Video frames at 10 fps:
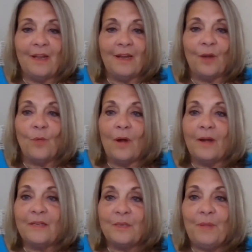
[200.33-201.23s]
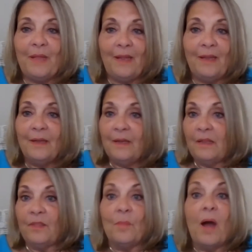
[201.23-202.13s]
And I wanted to be
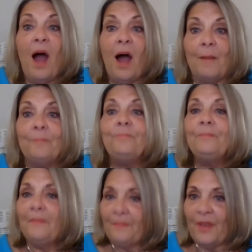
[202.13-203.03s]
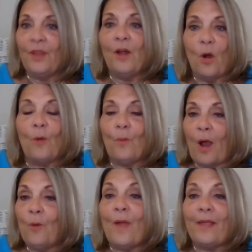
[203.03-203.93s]
the mom. You know,
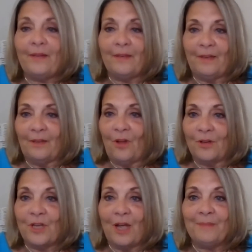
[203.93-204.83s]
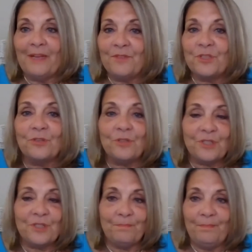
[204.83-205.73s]
I waited a long time to have children
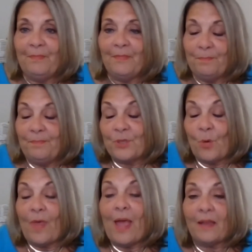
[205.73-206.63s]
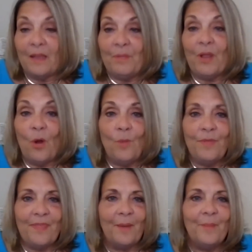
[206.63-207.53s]
so that I could be home
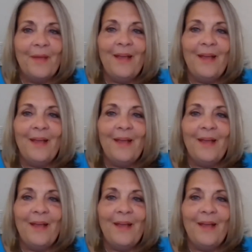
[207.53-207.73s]
with them.